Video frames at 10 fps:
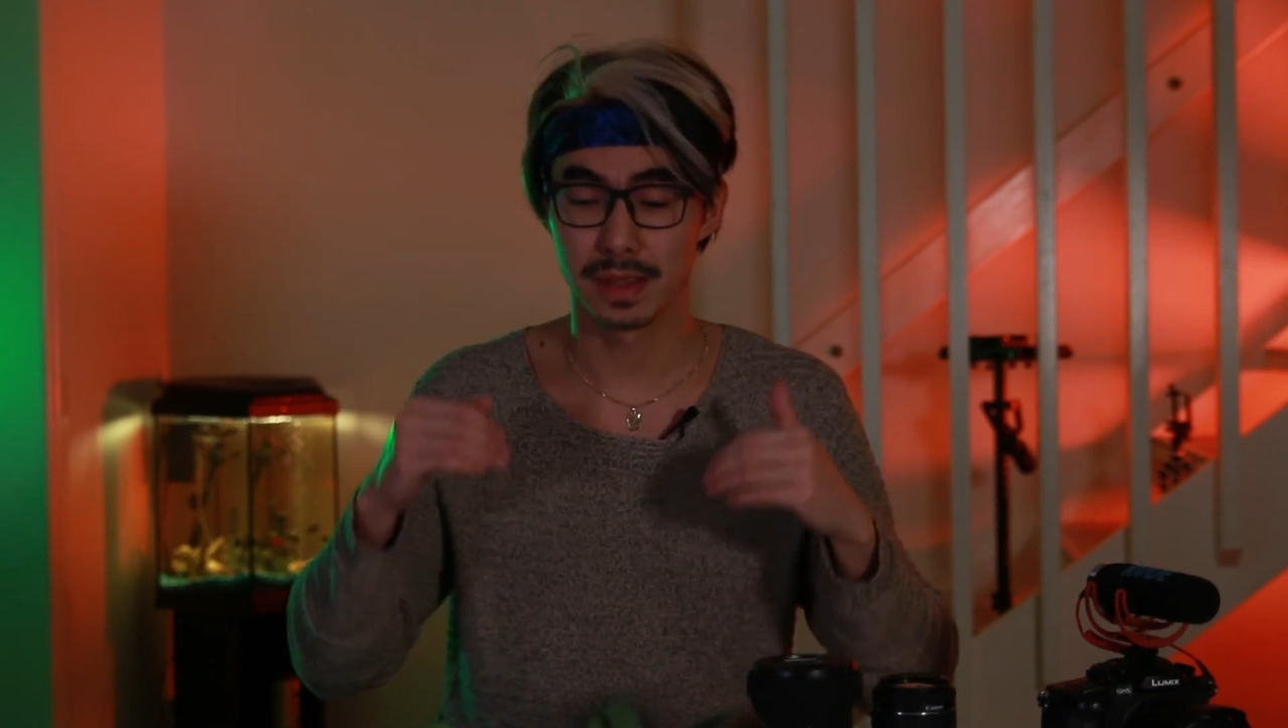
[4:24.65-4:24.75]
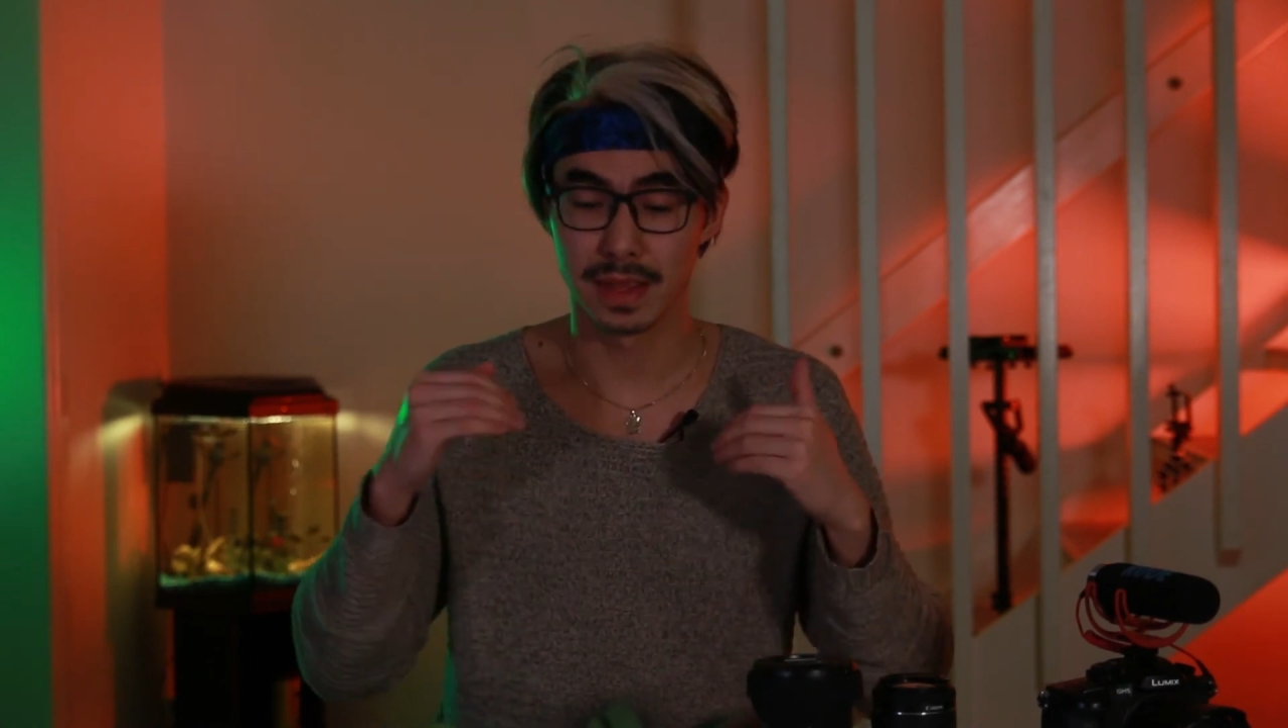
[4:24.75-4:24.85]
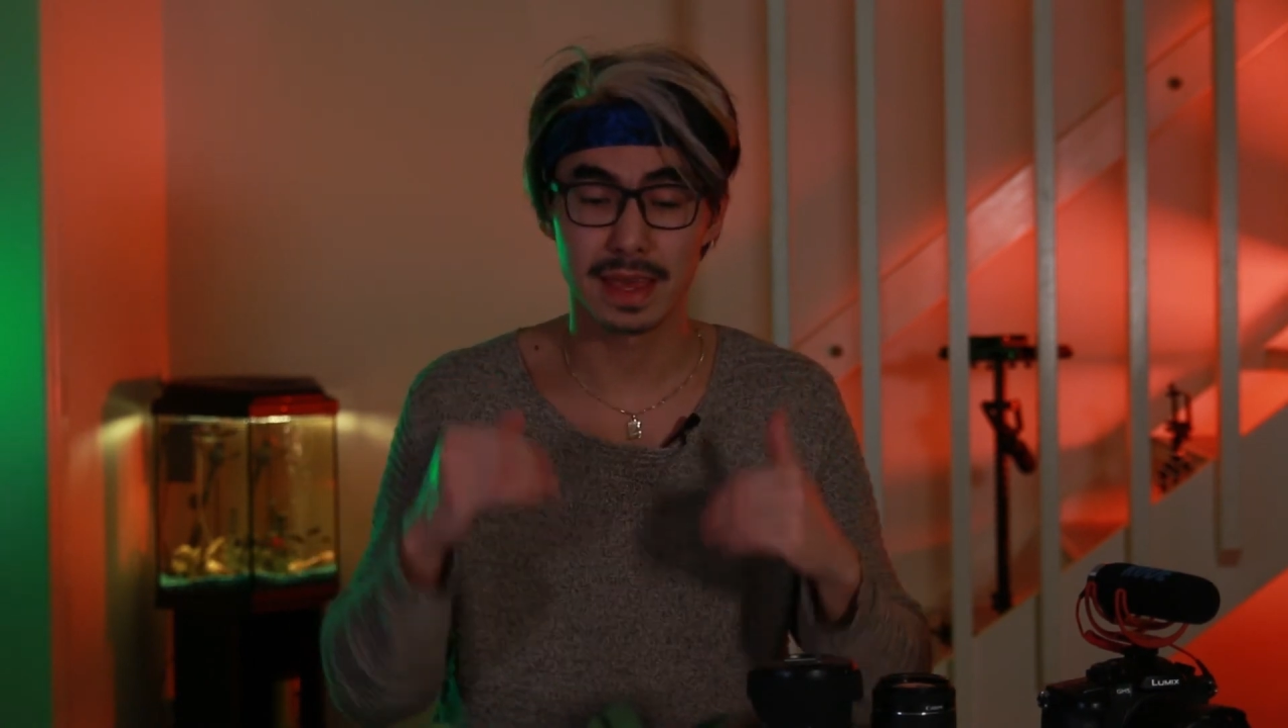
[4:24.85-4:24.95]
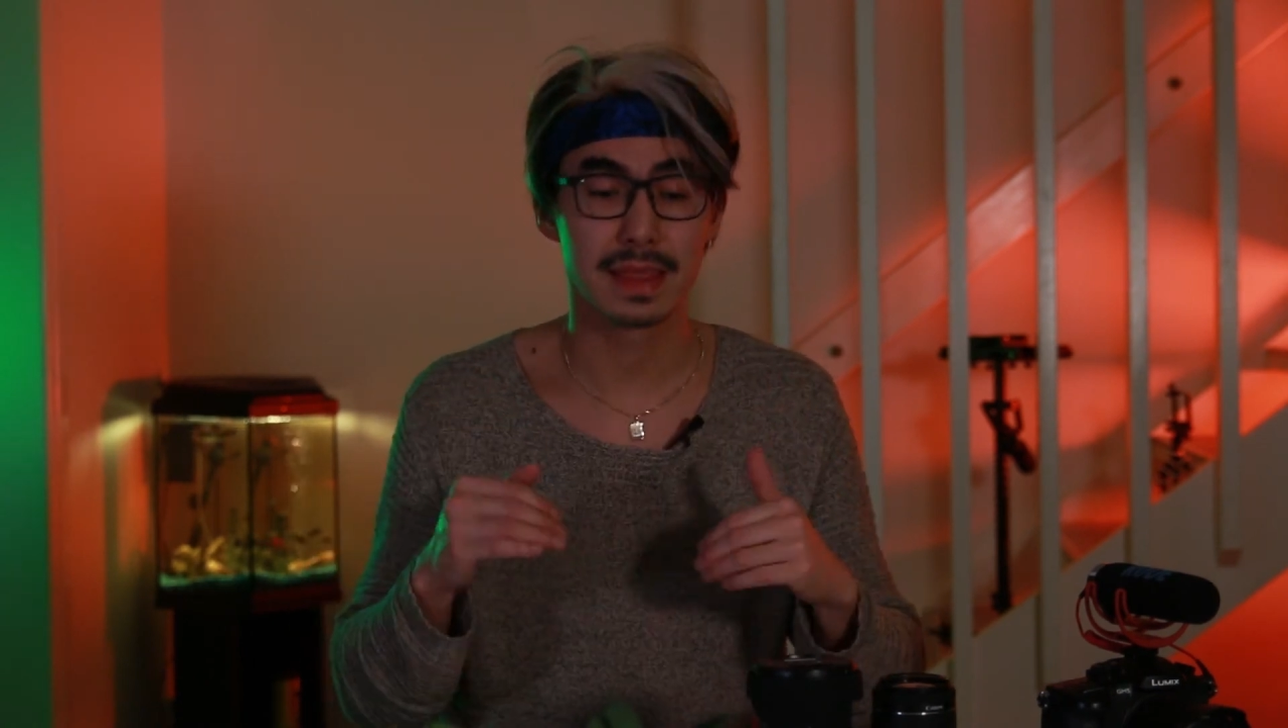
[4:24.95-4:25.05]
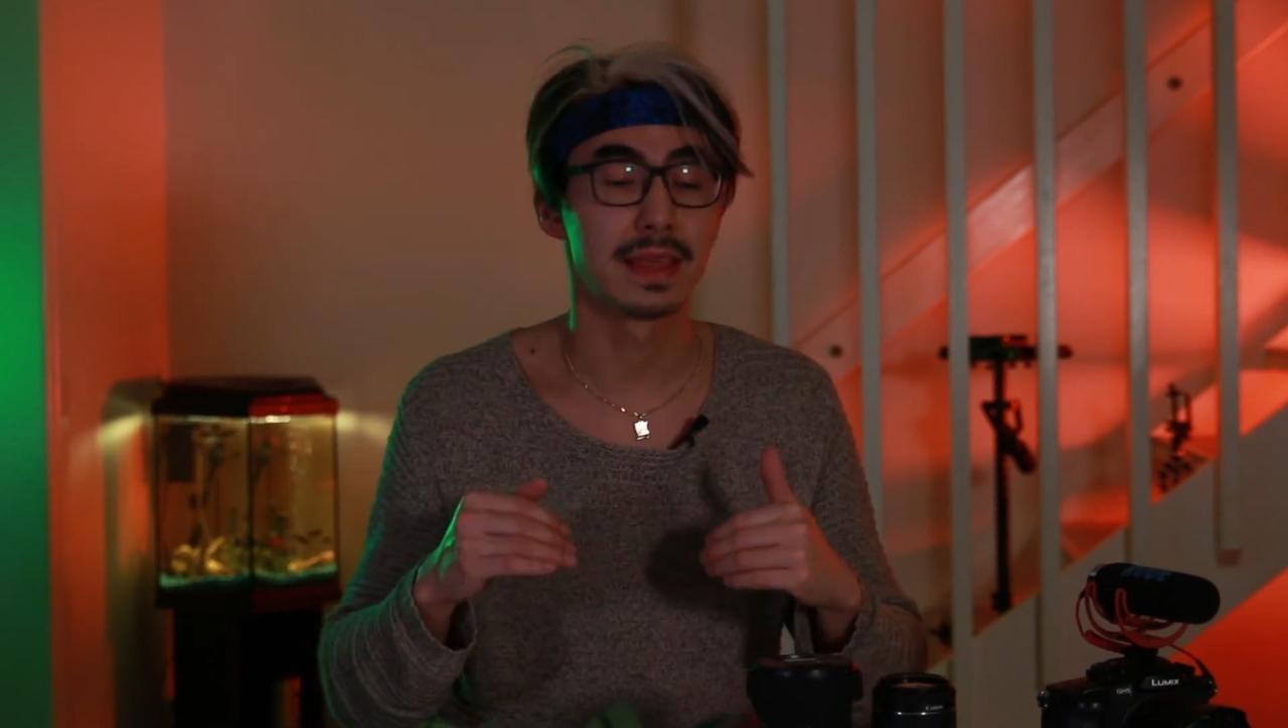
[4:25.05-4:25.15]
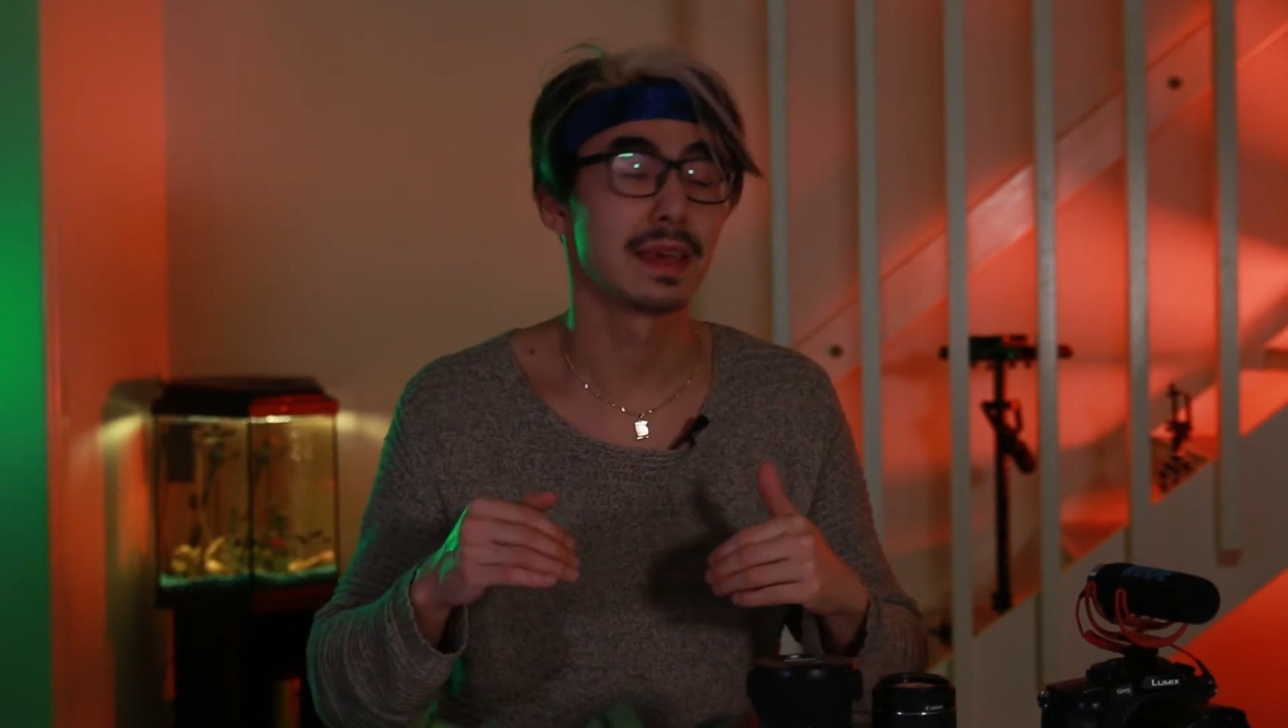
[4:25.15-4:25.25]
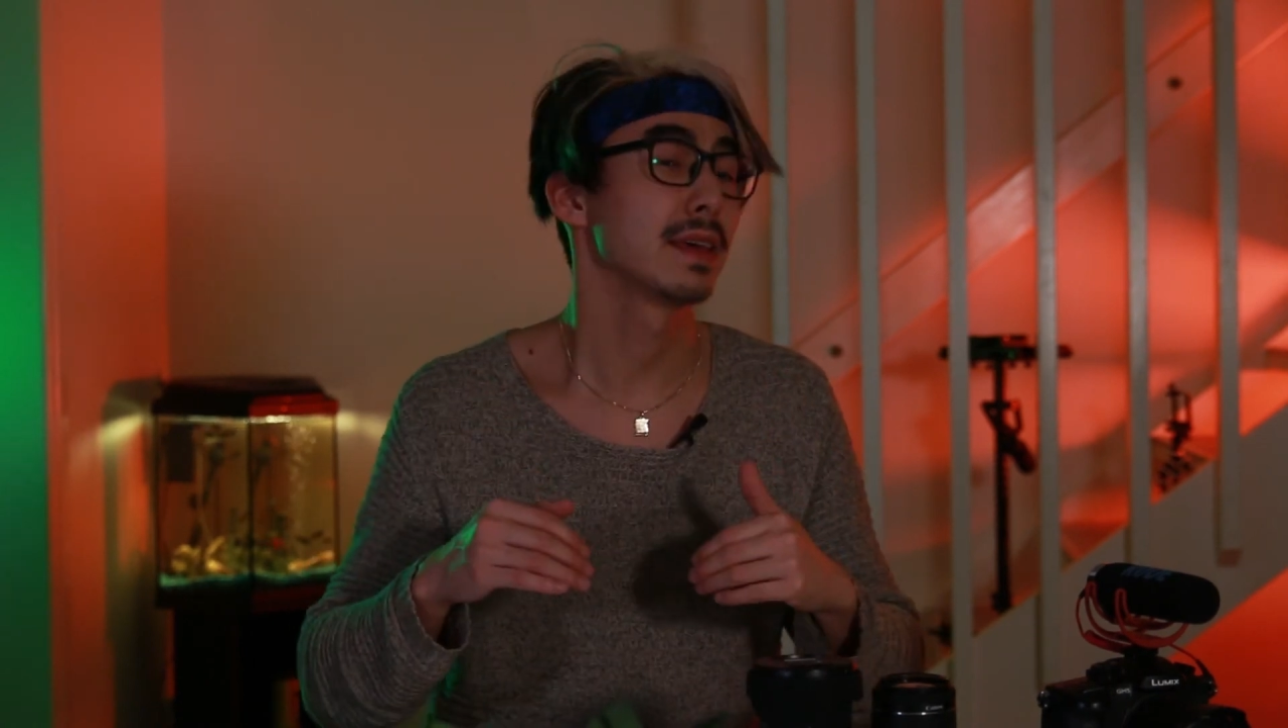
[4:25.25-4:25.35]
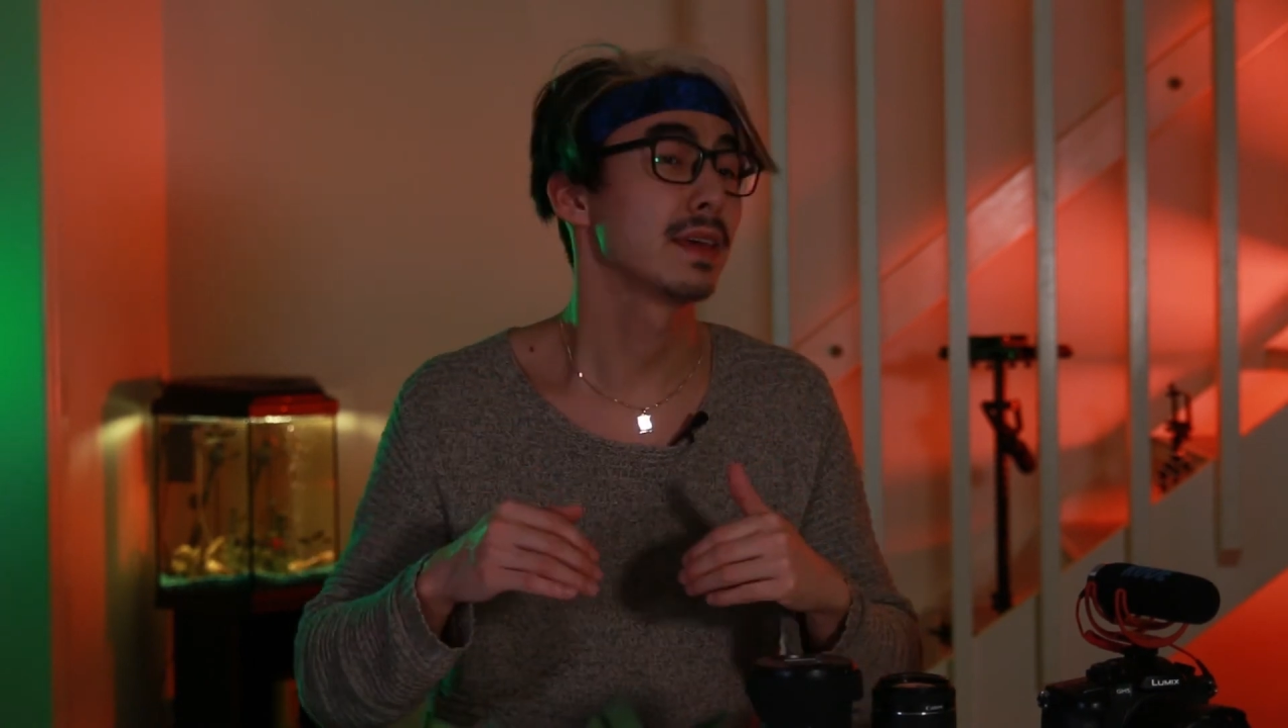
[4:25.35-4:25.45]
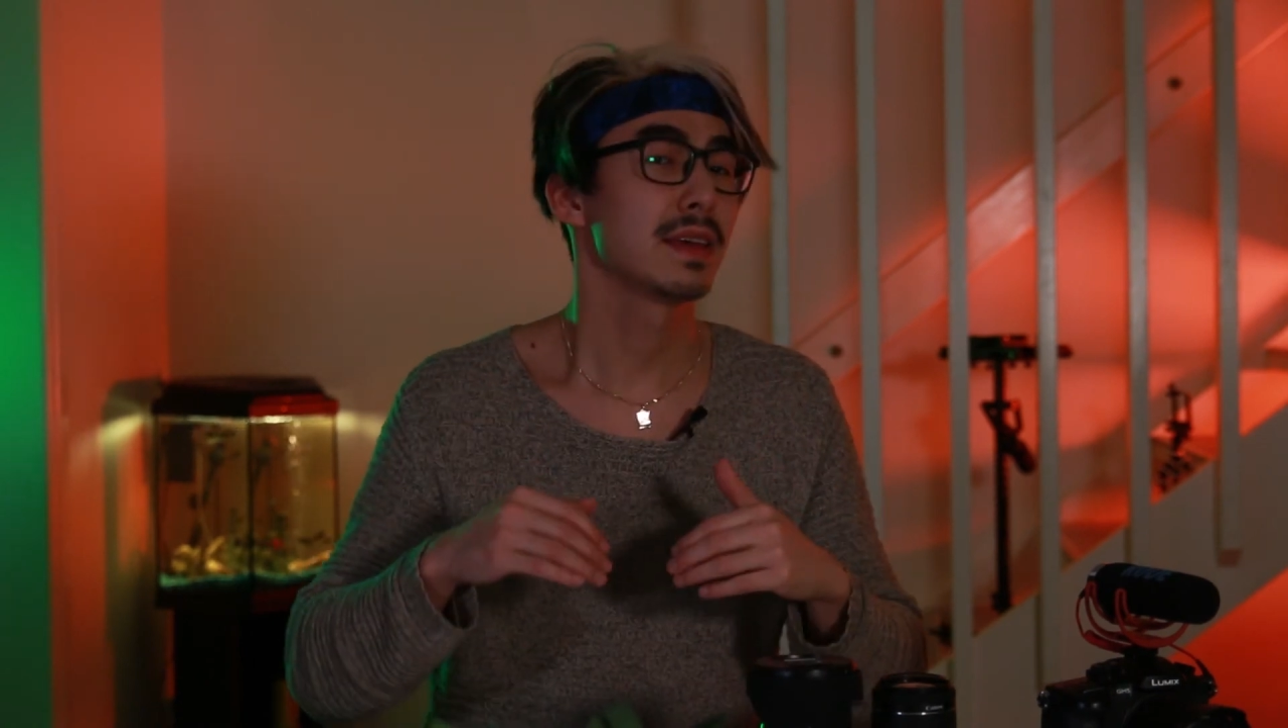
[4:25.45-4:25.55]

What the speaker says: lately